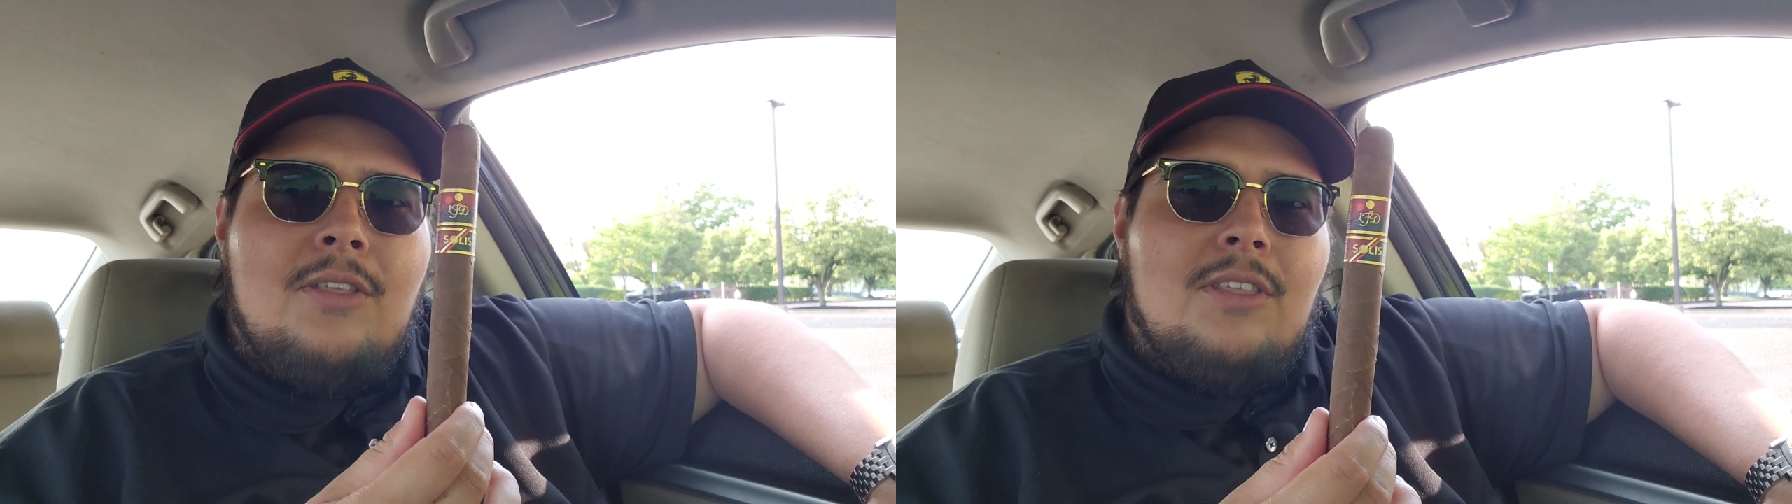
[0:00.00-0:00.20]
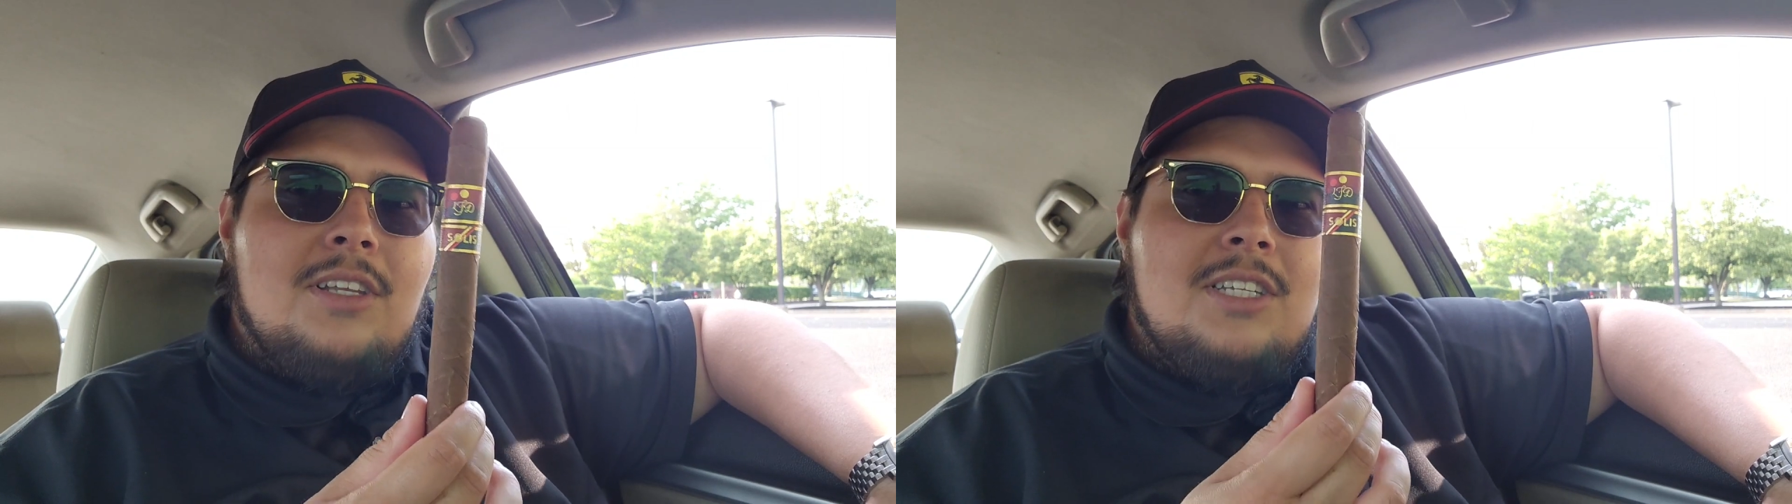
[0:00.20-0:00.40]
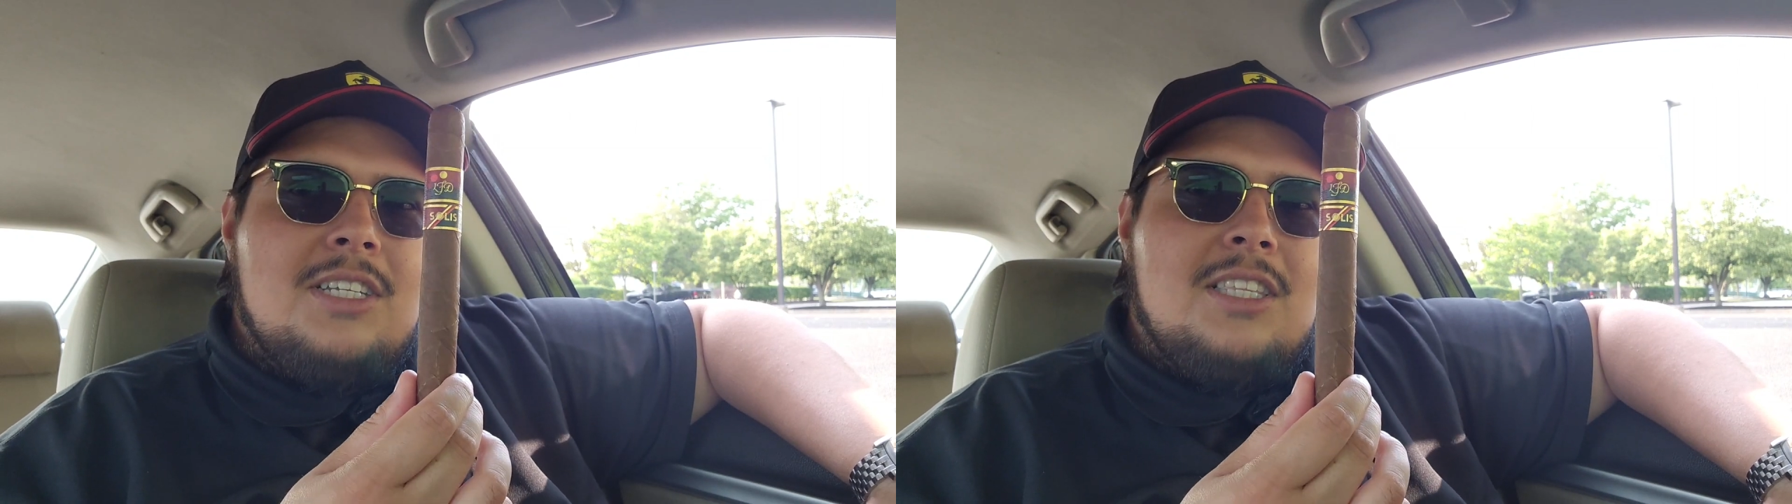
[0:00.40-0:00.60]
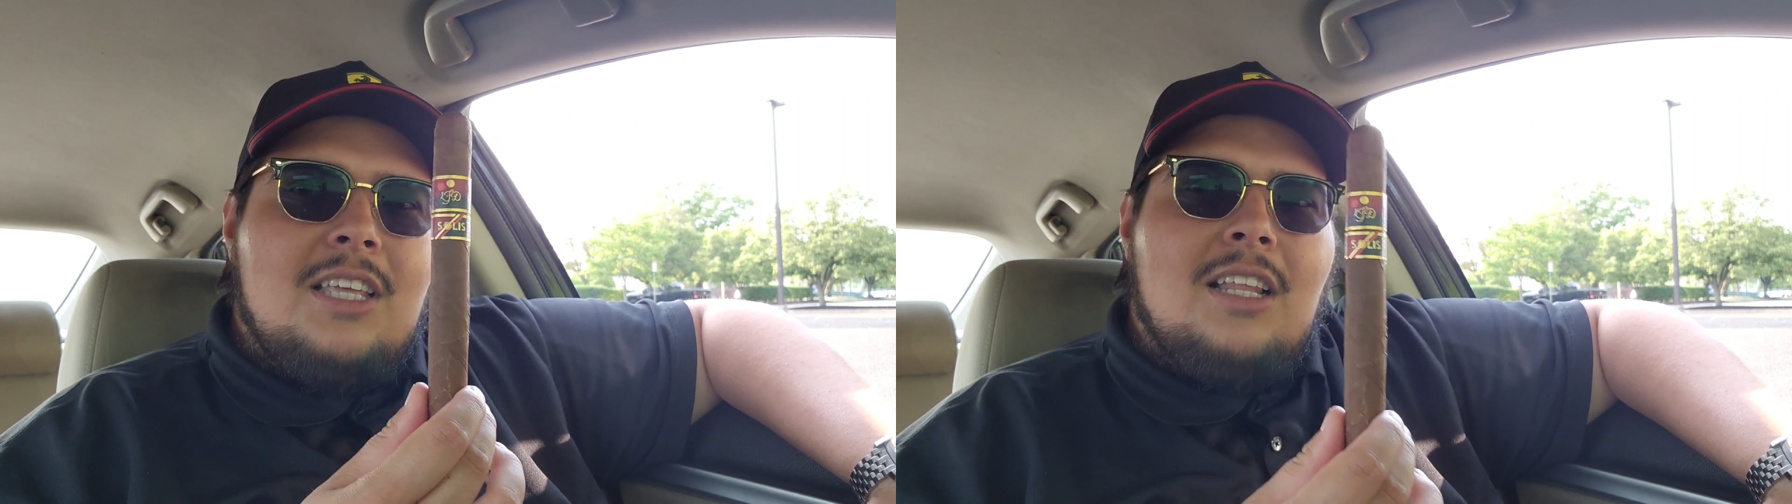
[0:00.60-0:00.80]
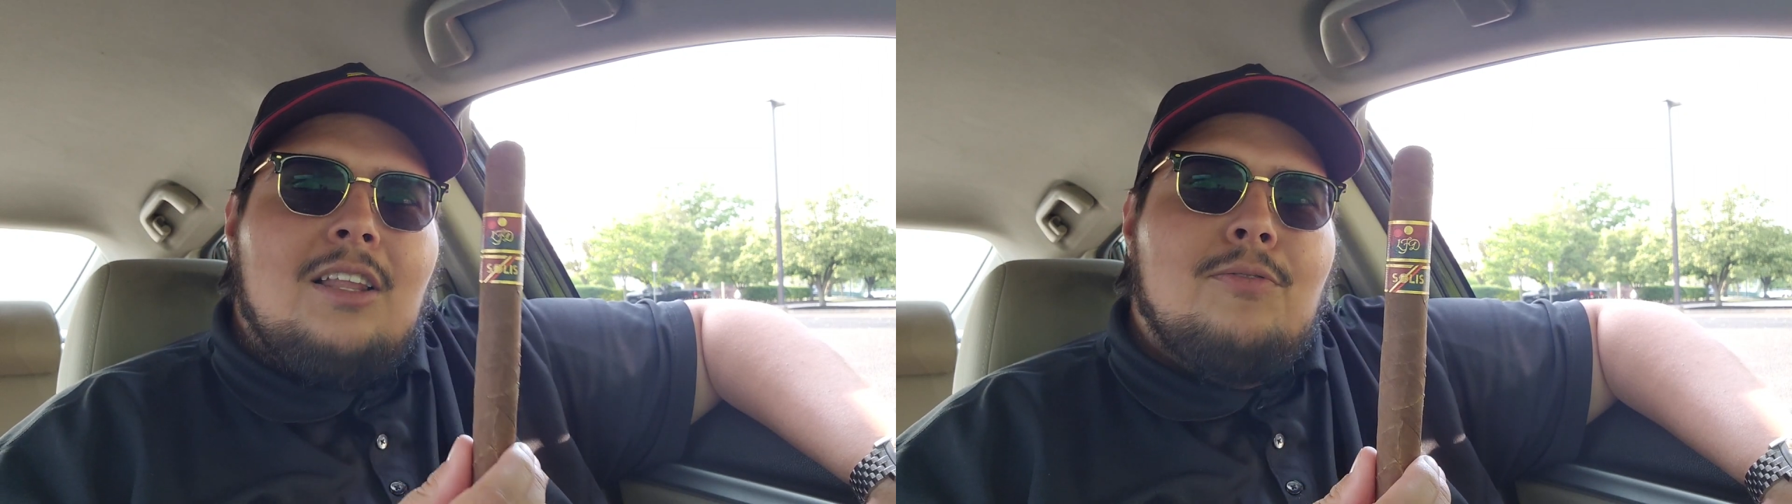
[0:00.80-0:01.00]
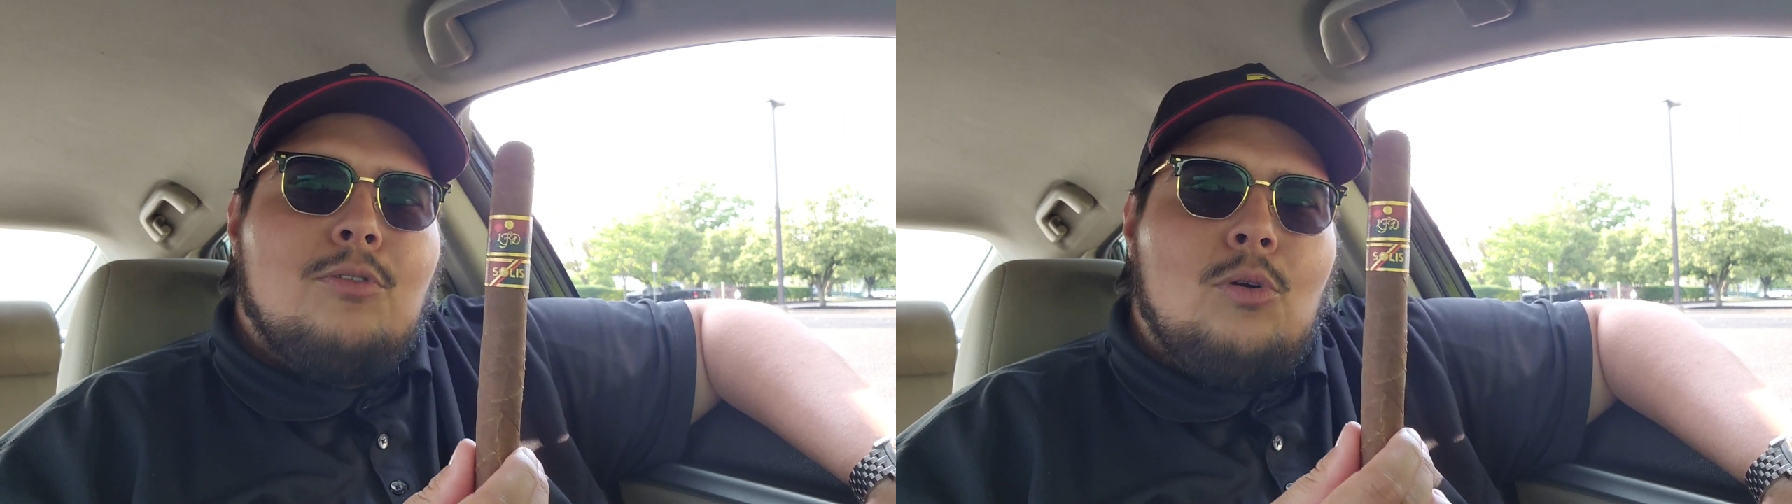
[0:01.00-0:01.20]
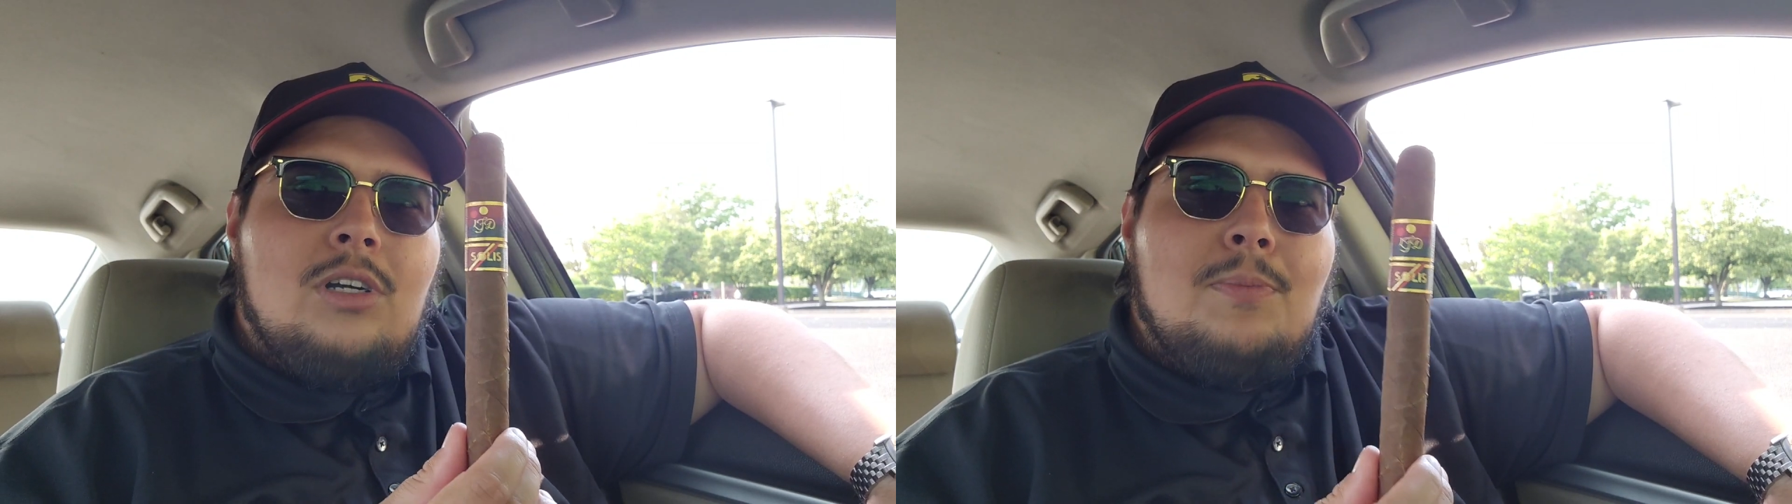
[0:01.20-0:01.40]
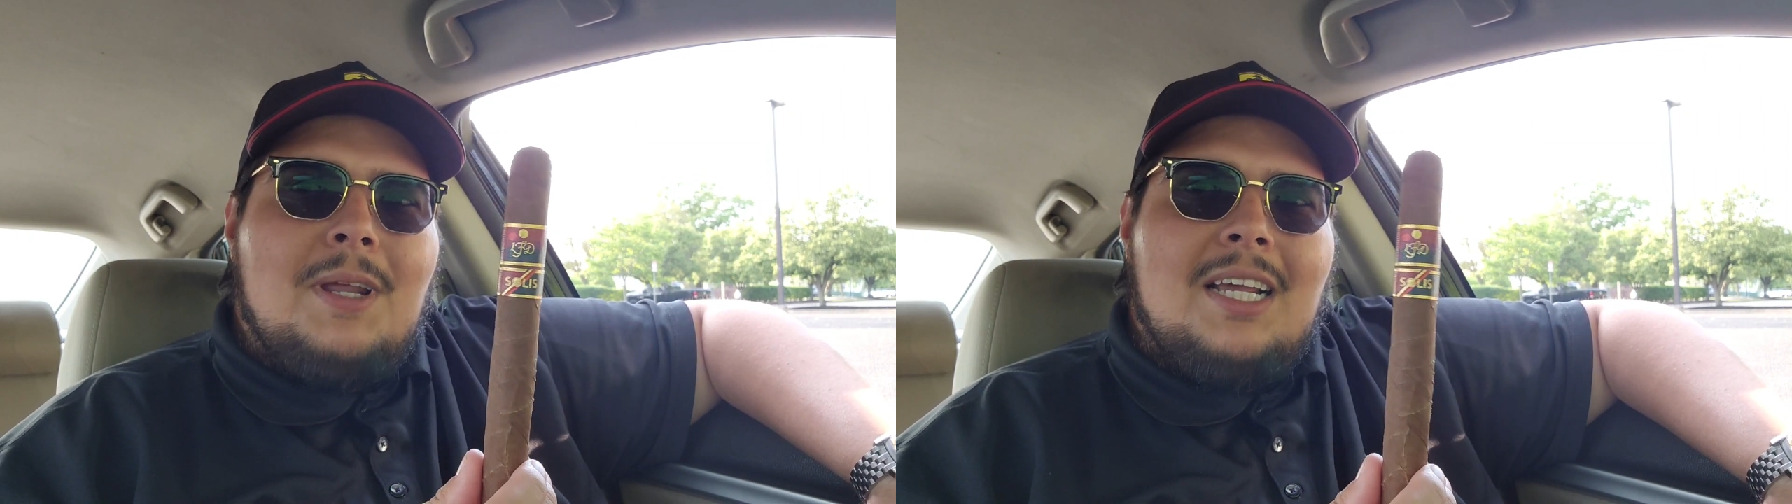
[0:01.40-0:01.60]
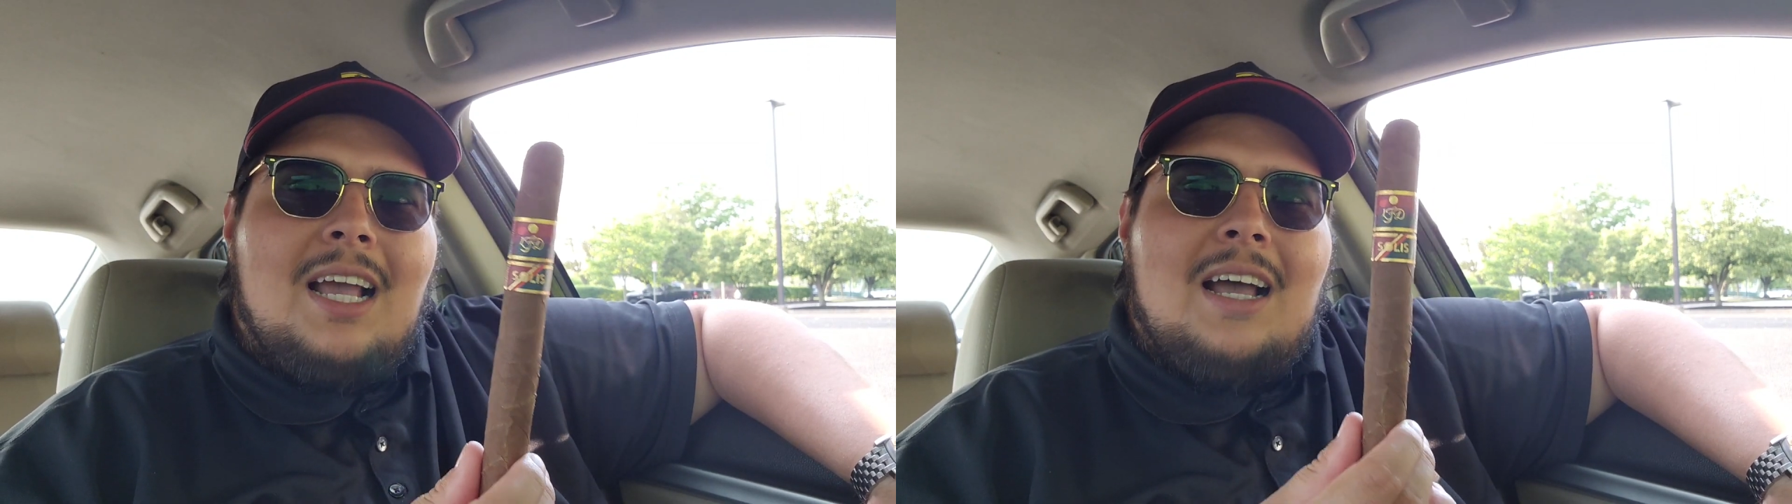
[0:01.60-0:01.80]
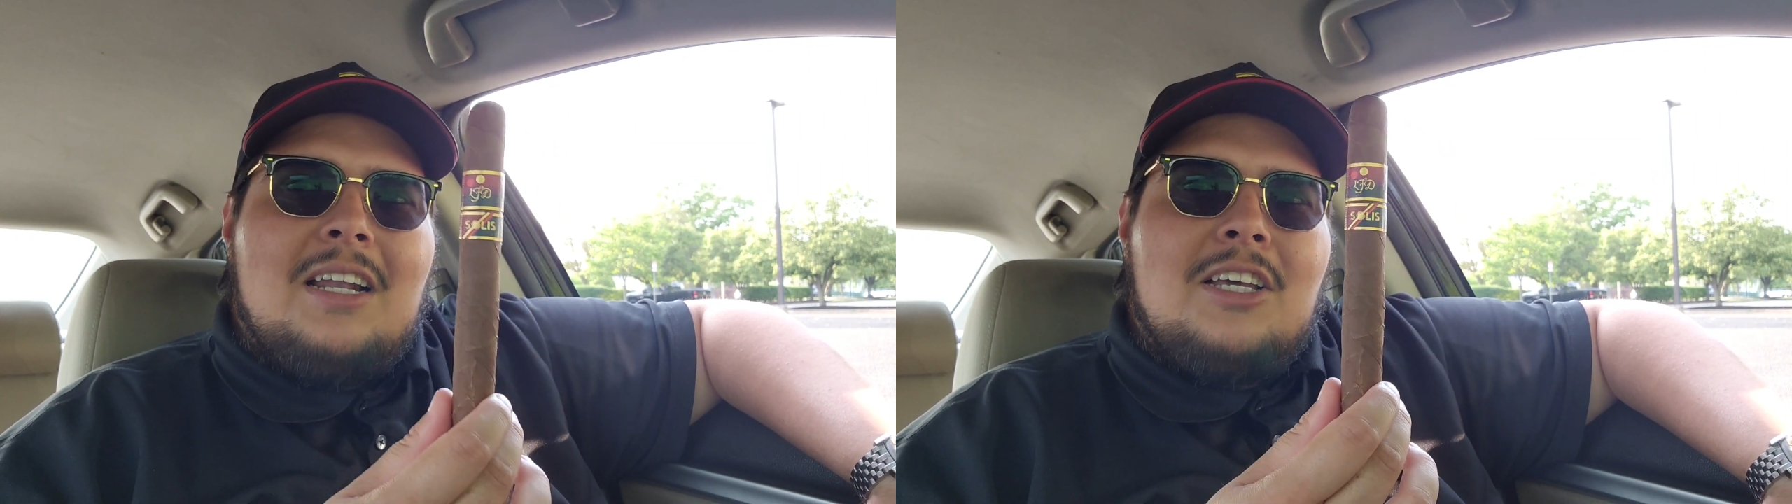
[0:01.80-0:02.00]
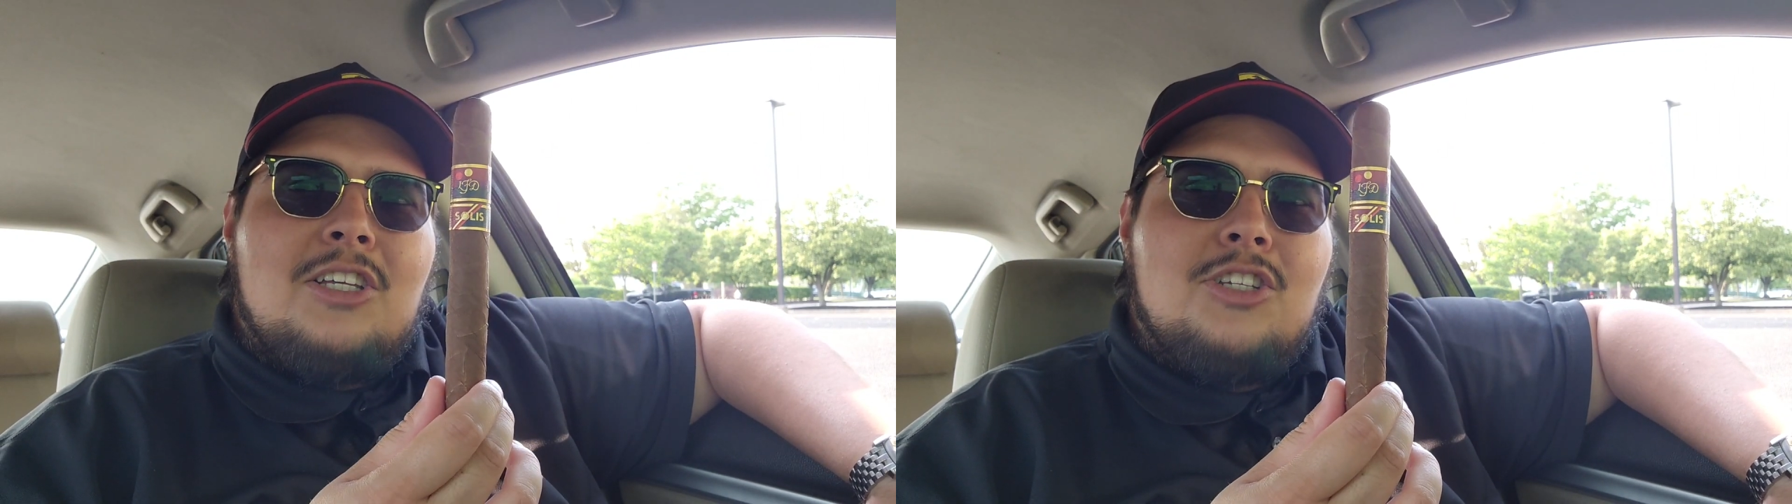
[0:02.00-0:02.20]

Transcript: This is the Flor Dominicana